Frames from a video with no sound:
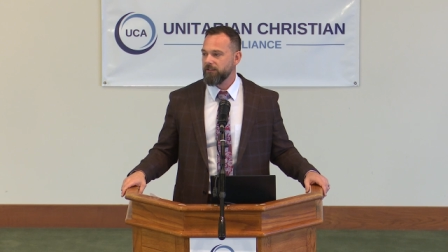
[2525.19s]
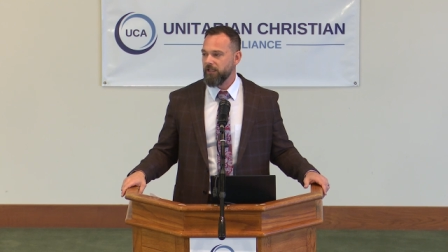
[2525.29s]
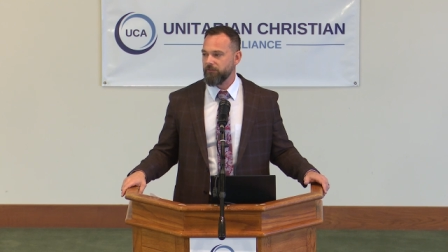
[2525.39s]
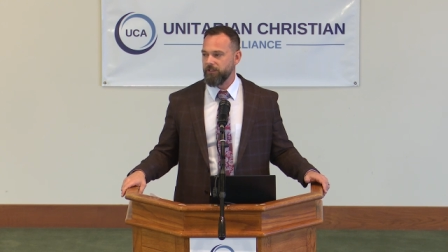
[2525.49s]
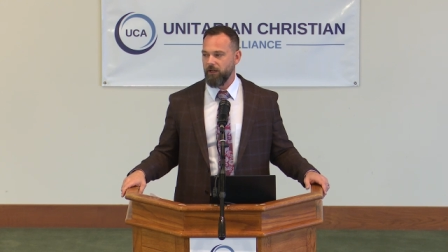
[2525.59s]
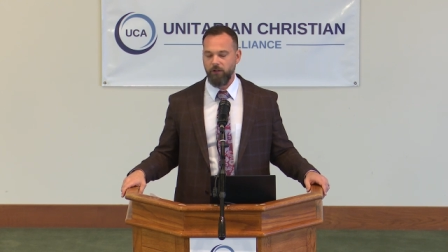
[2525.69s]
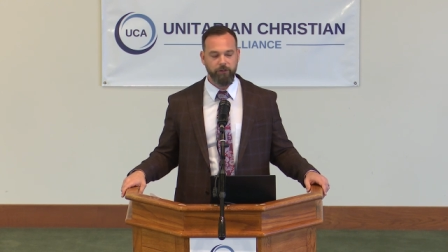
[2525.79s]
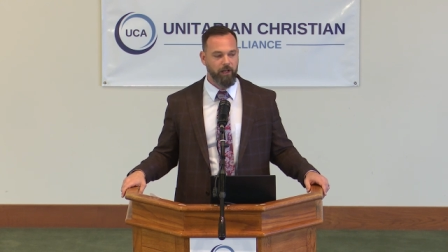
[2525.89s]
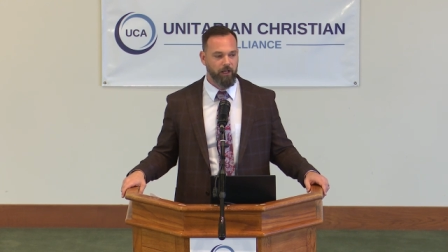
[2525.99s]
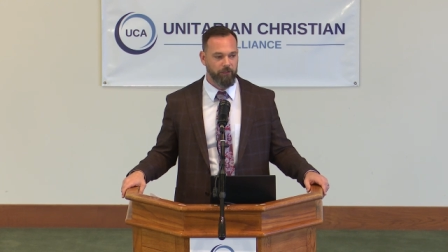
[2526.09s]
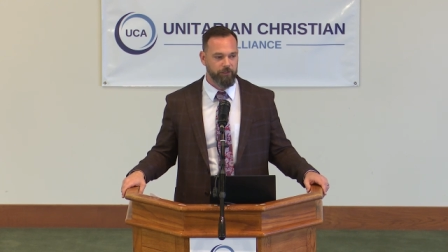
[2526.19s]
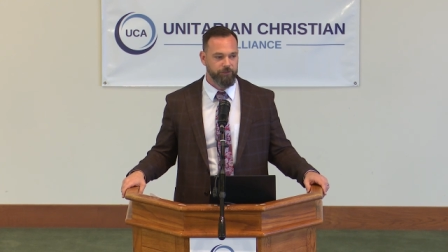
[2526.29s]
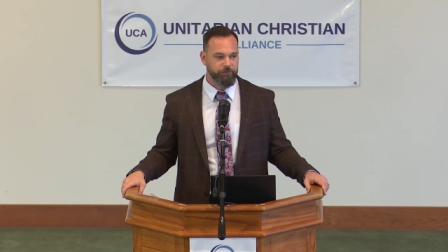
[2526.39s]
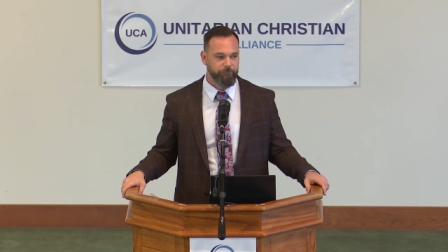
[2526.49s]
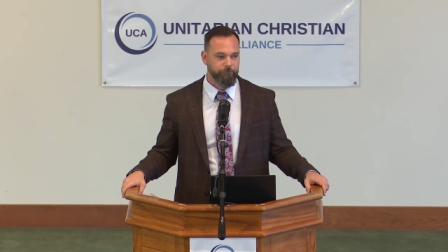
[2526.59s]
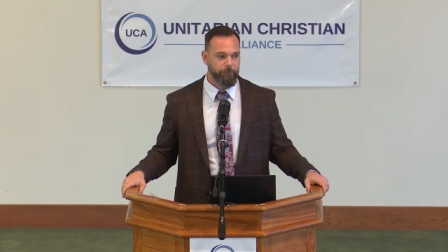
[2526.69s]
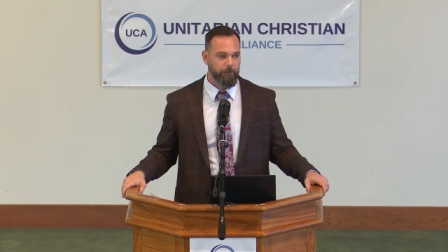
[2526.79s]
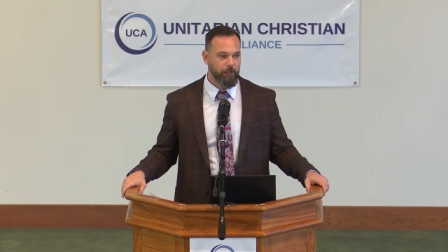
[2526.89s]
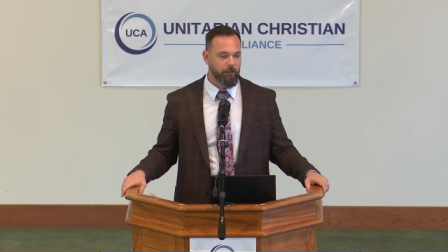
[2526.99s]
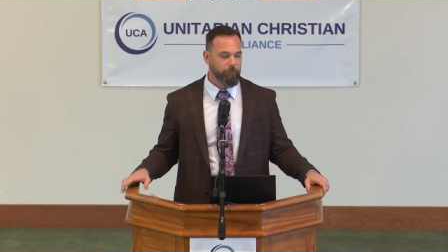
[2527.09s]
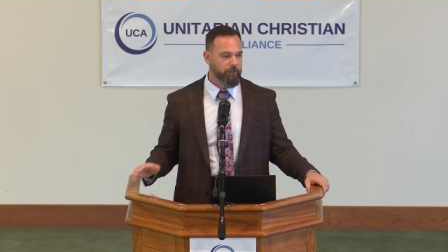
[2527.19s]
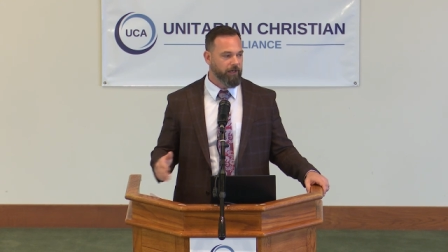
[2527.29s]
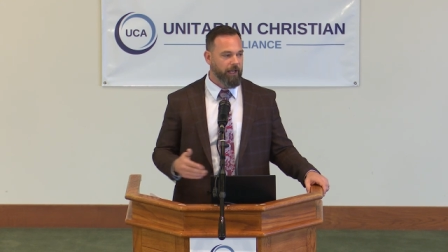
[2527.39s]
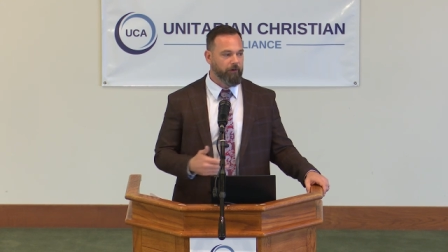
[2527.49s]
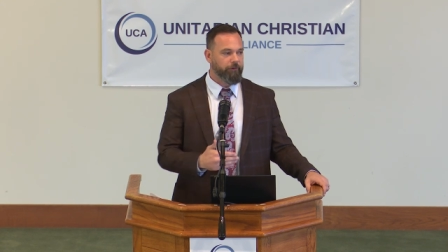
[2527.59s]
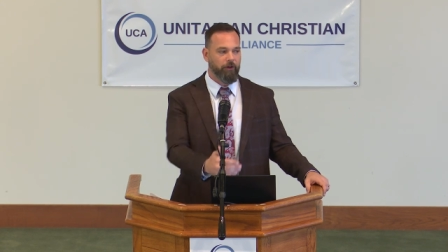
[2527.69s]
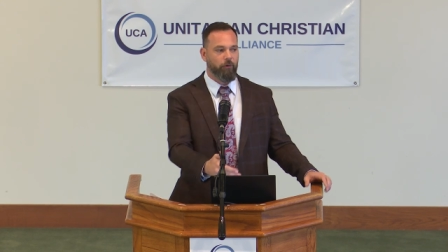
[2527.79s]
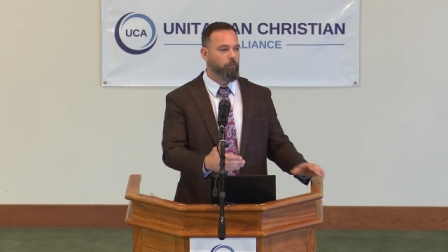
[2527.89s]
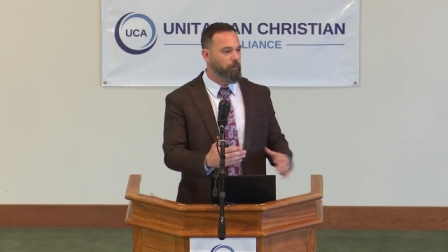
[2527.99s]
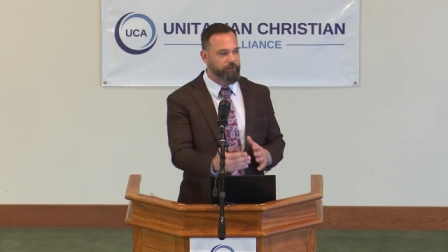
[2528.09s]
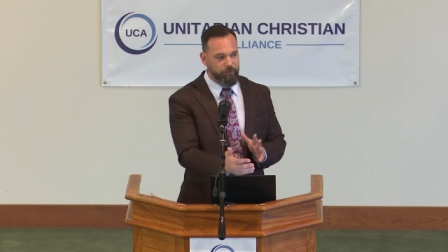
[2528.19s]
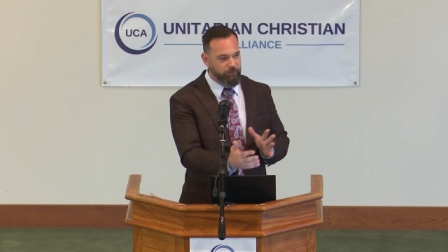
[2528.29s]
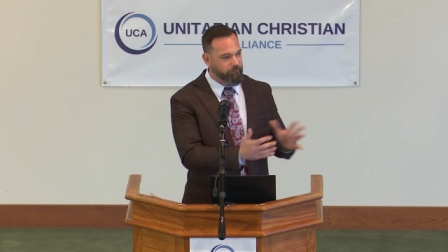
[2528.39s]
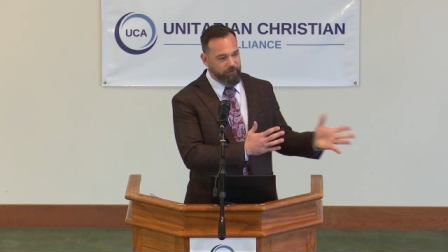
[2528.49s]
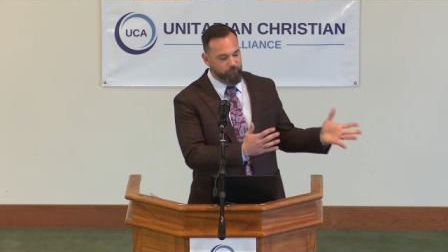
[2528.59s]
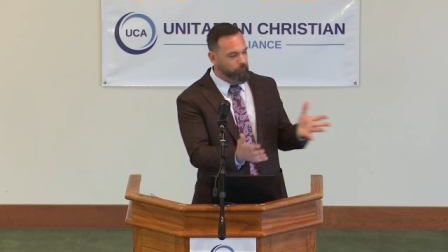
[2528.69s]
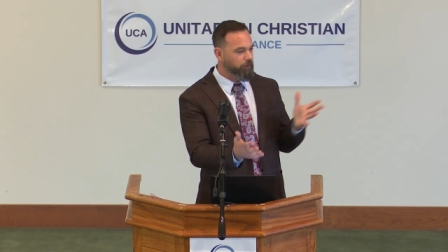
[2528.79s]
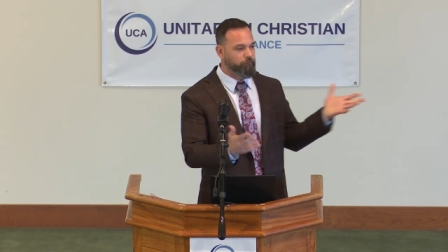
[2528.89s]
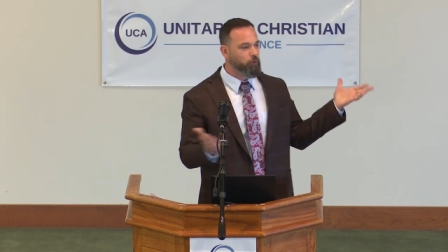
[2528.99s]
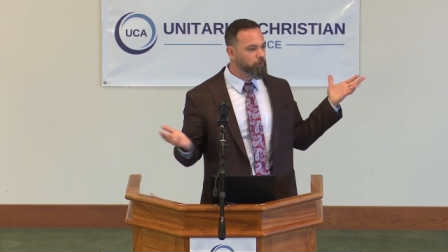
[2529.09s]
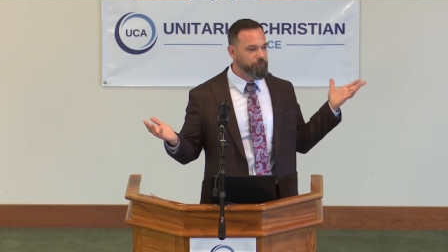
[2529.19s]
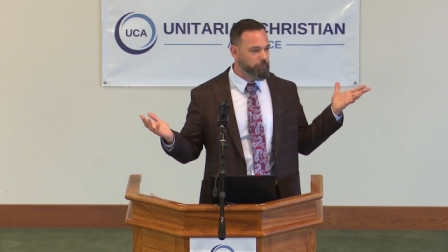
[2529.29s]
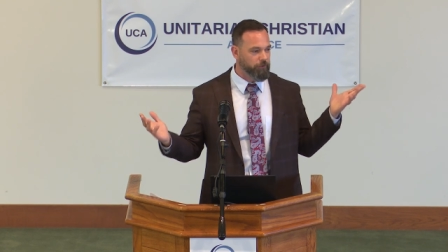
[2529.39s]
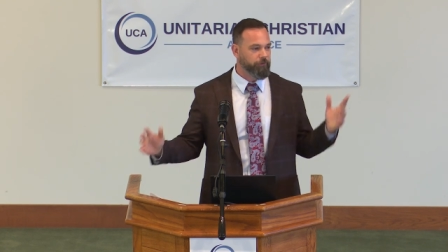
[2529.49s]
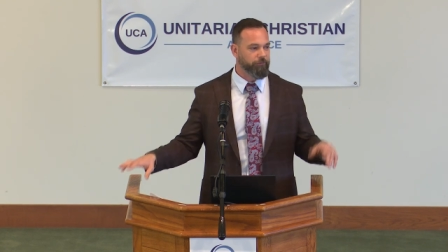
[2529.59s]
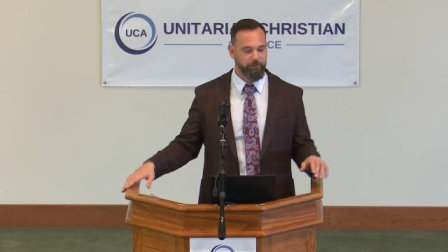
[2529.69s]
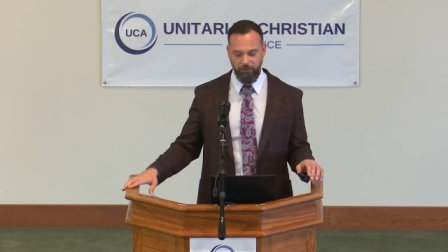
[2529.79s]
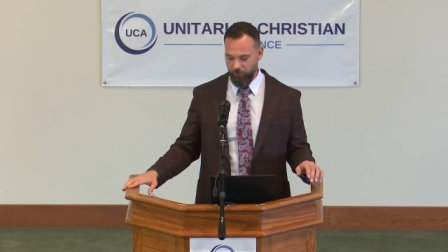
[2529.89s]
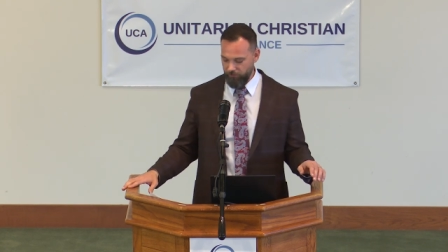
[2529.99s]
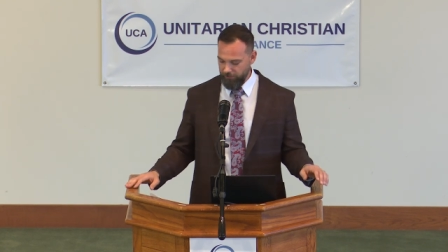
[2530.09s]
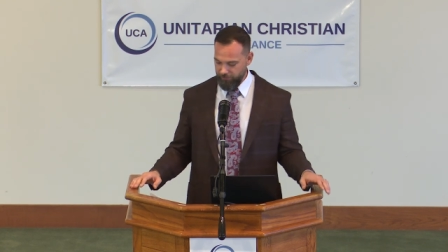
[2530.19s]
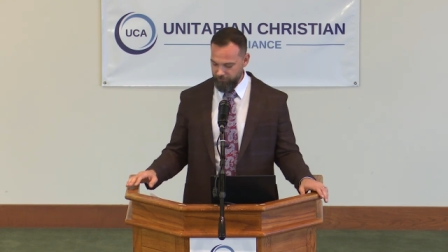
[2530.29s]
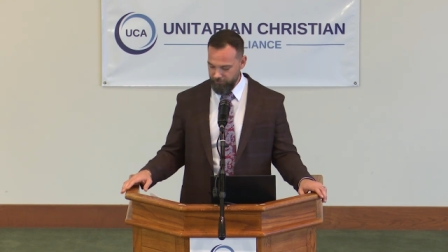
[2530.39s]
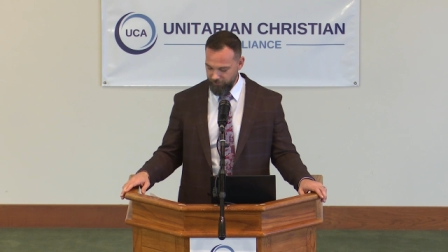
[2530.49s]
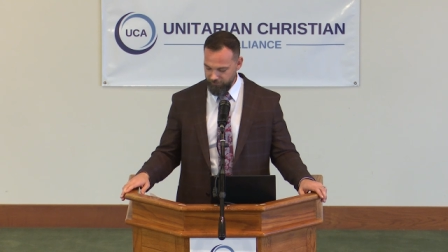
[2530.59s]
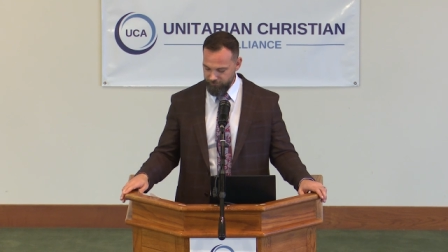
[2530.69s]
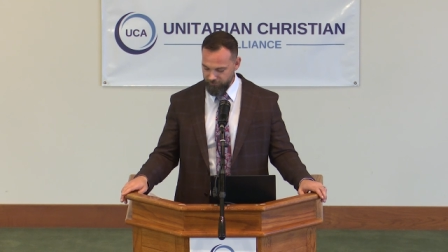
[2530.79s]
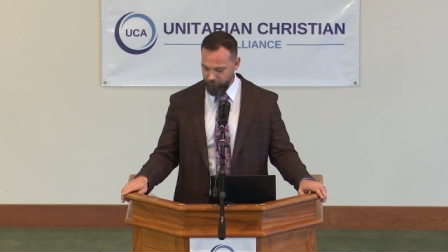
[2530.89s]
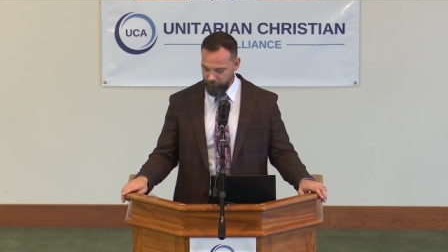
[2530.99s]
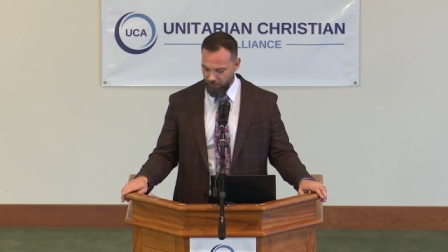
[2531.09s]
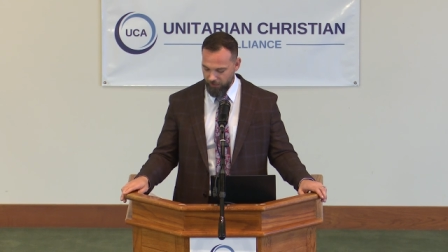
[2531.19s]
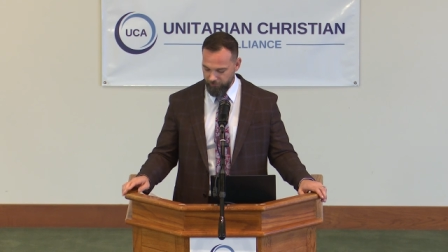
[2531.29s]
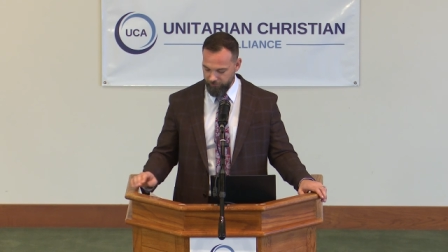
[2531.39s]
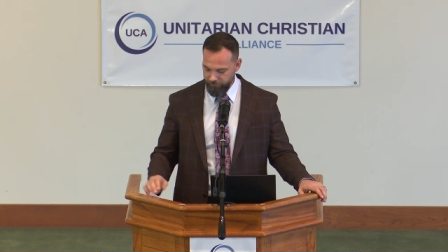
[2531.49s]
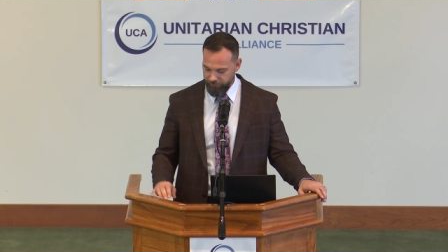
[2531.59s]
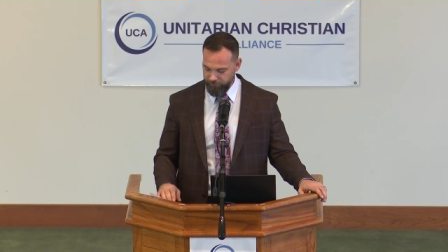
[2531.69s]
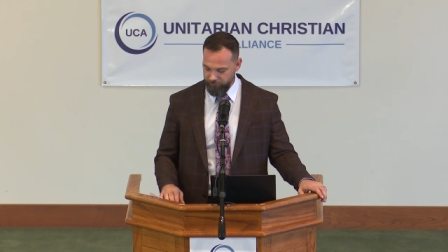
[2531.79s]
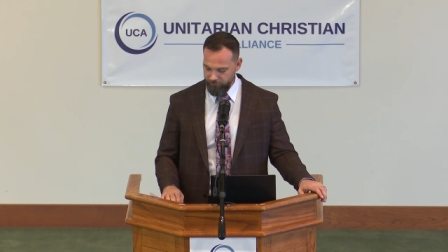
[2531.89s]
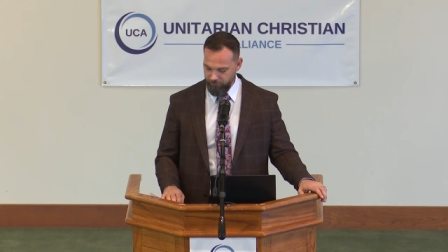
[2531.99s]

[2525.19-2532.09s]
$1700 but I don't know what the what a ruble's worth, you know, in in dollars